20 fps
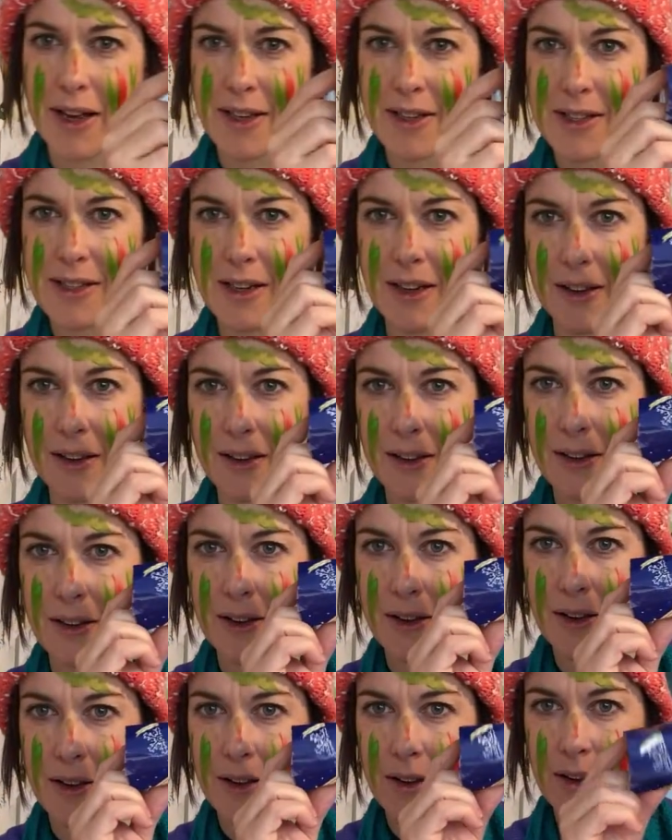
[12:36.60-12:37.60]
isn't it?
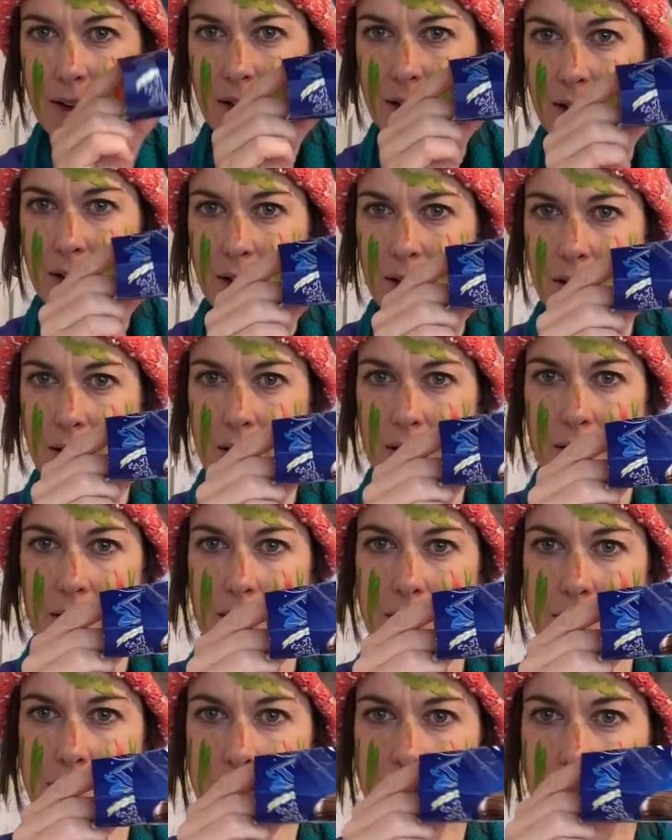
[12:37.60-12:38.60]

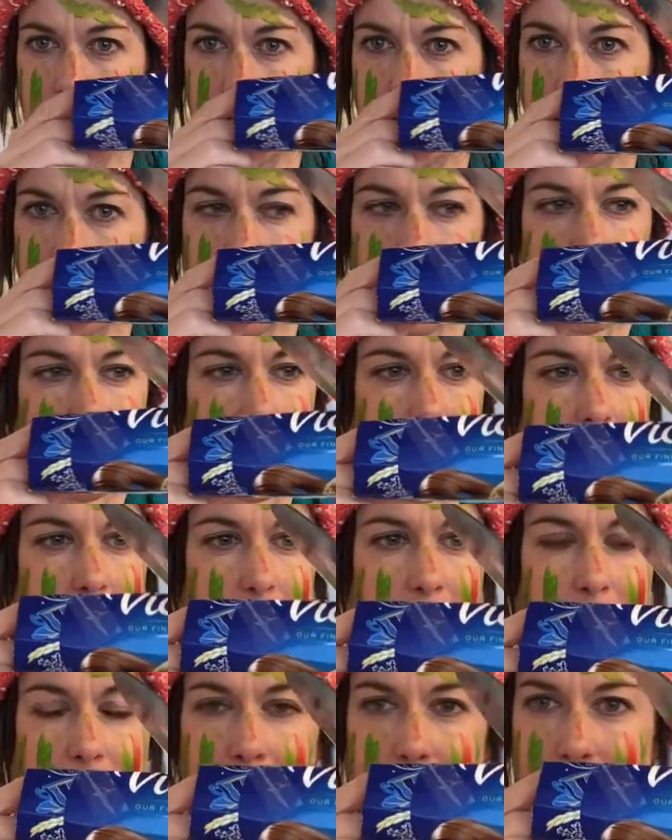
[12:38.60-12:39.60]
It's not
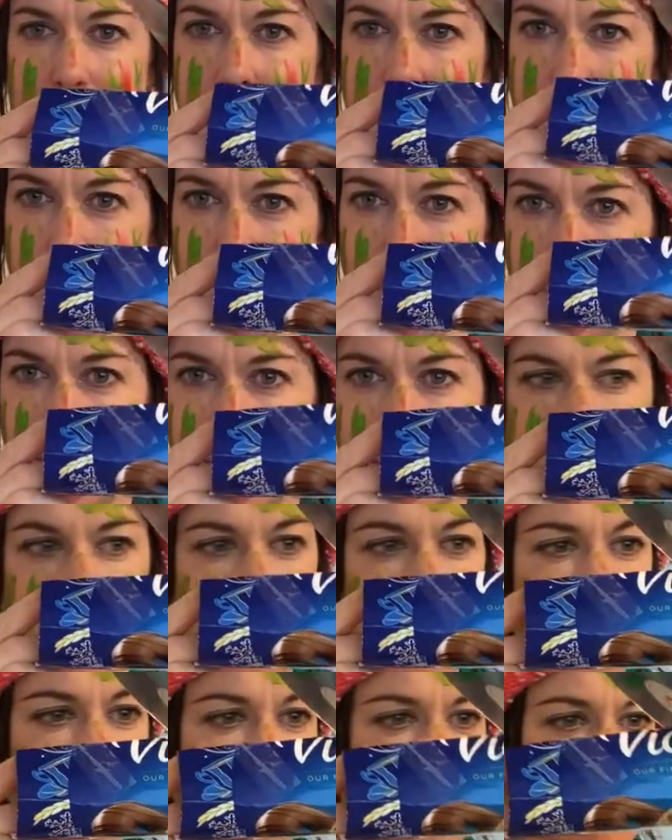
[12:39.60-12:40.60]
underneath the top of the
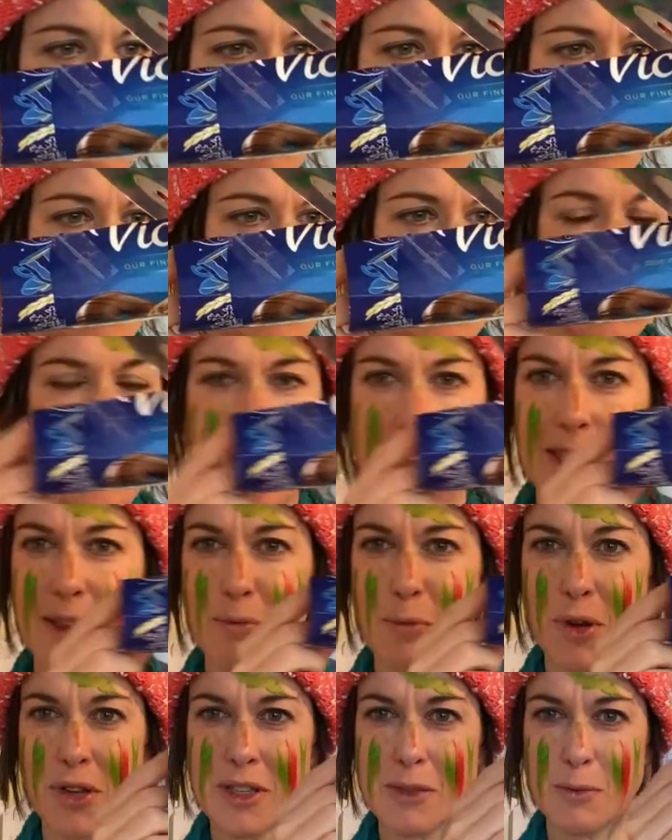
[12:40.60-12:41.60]
slit, it's more underneath the
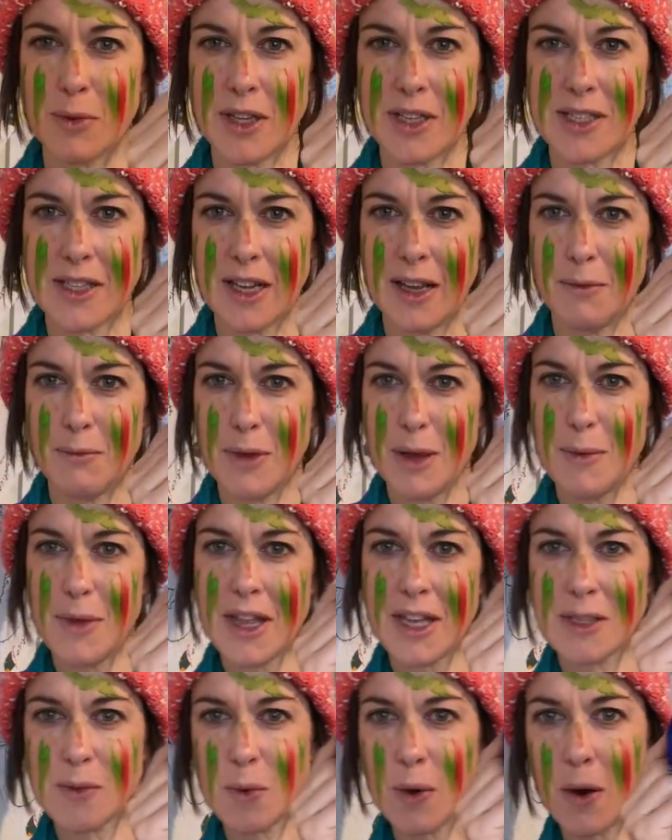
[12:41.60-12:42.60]
bottom of the slit. Maybe
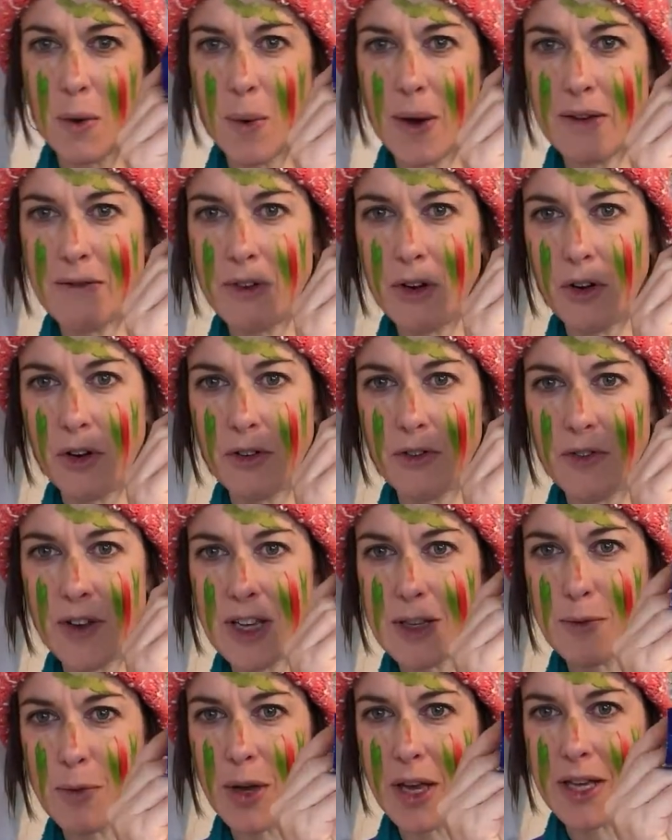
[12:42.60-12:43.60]
that's where I went wrong on
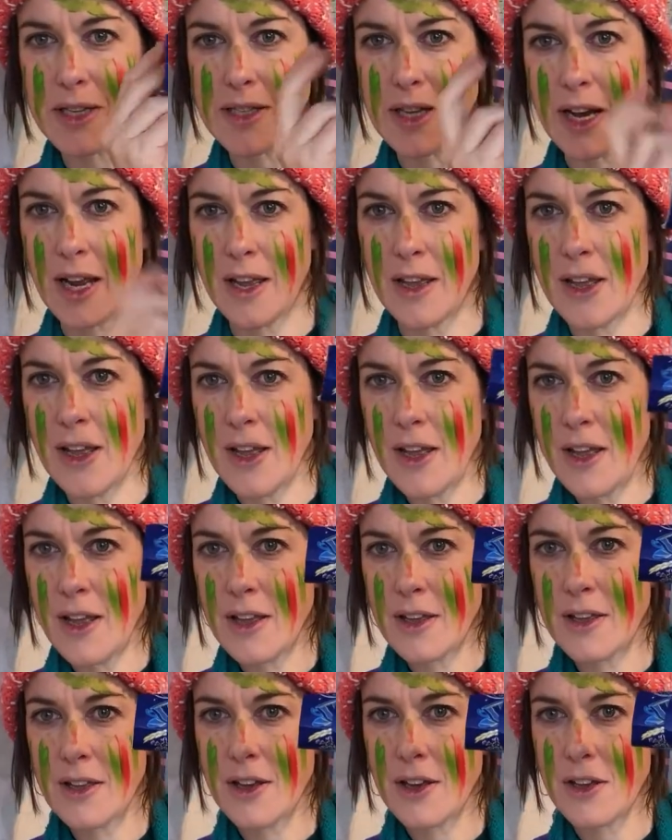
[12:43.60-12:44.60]
Facebook yesterday.
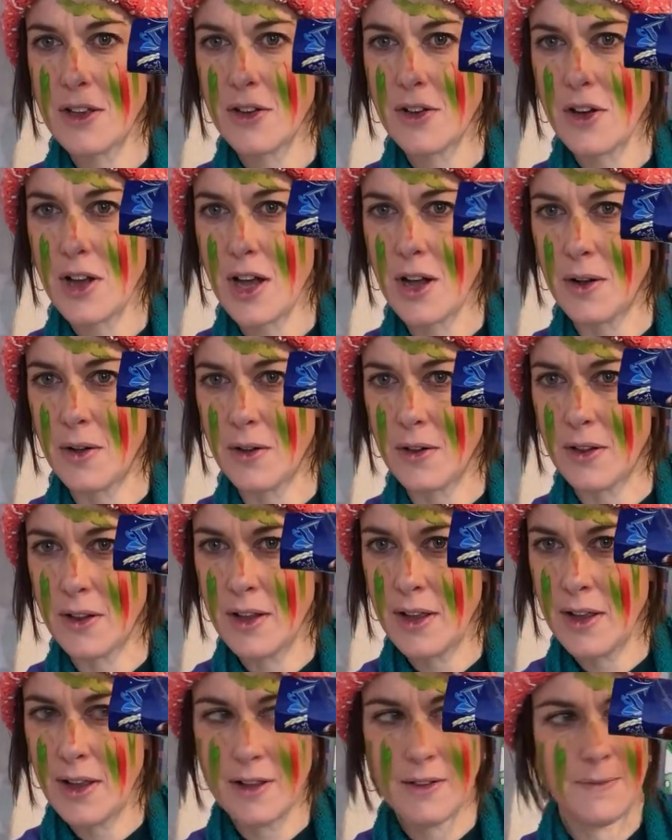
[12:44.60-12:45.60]
Cut your hole
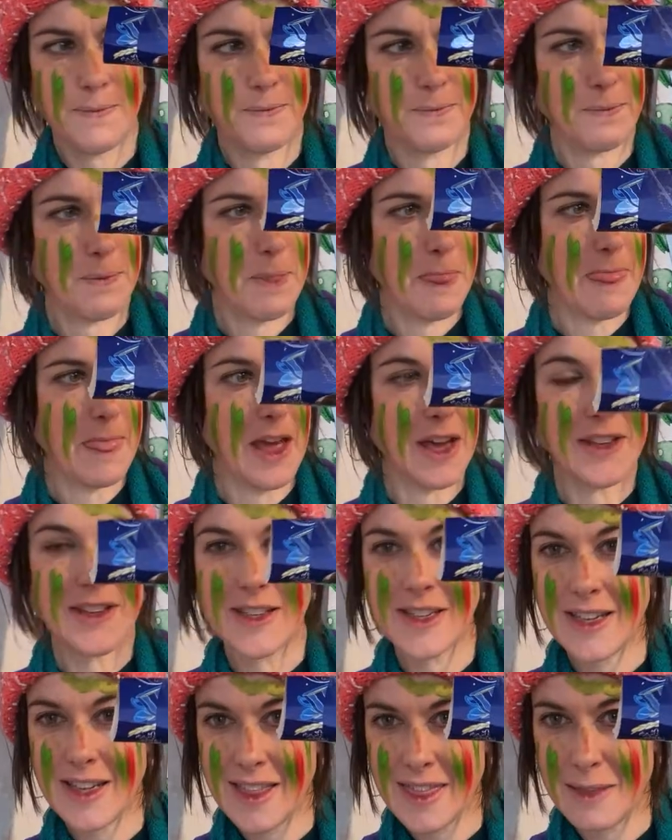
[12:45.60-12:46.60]

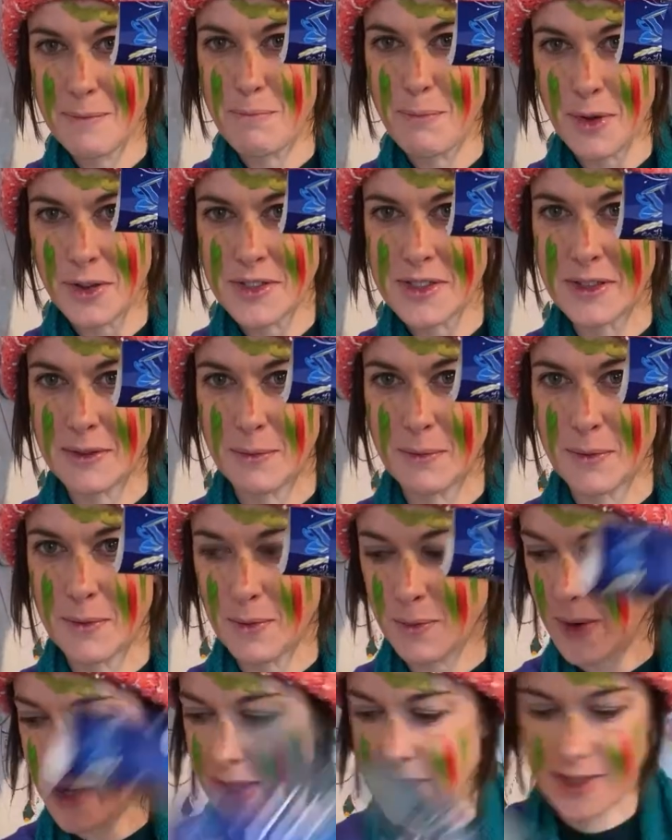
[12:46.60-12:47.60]
underneath the bottom
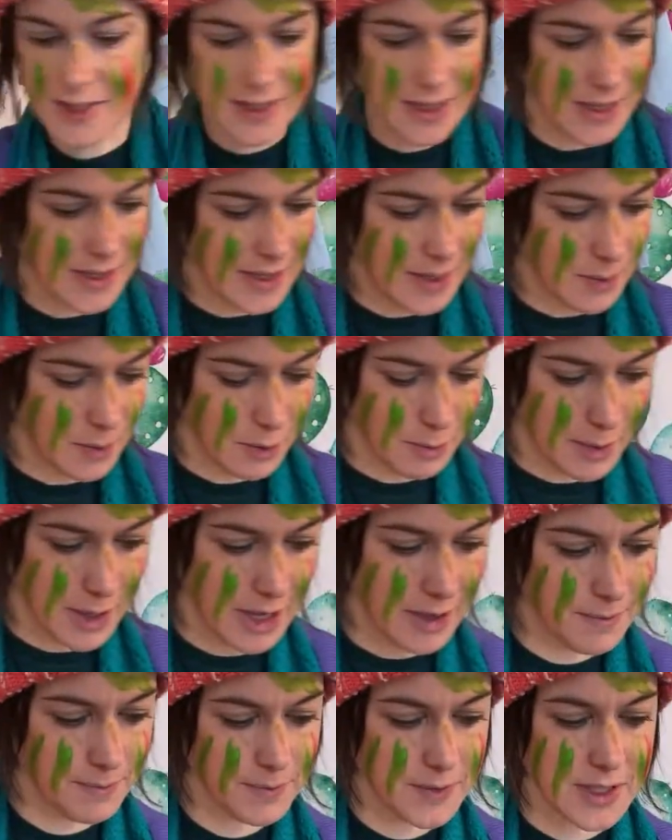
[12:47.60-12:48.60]
where the CD will be.
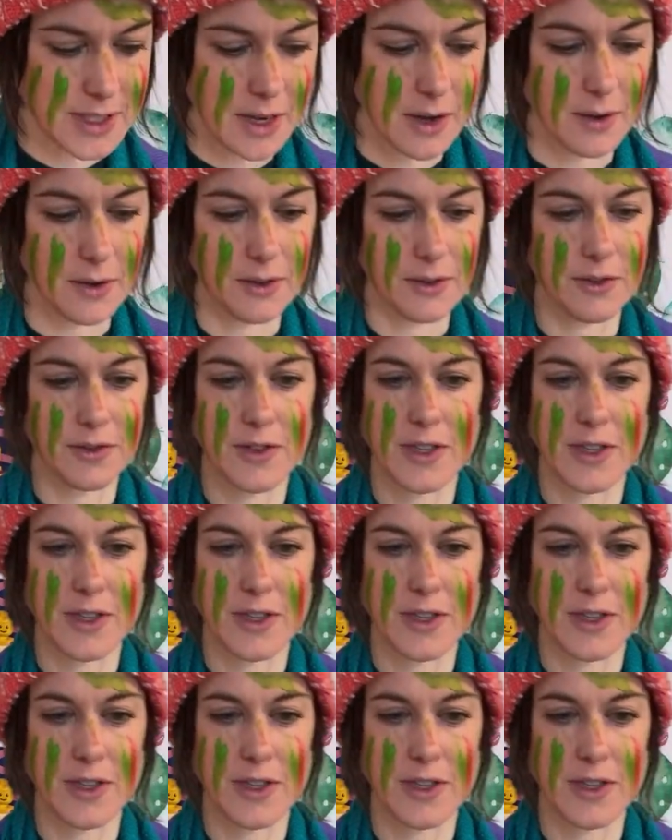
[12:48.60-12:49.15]
So, for